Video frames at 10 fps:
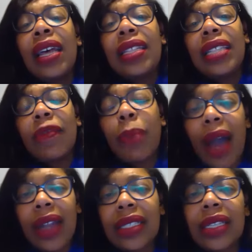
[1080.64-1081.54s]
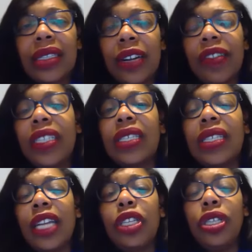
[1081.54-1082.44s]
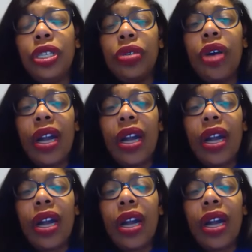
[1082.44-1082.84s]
the products and services that you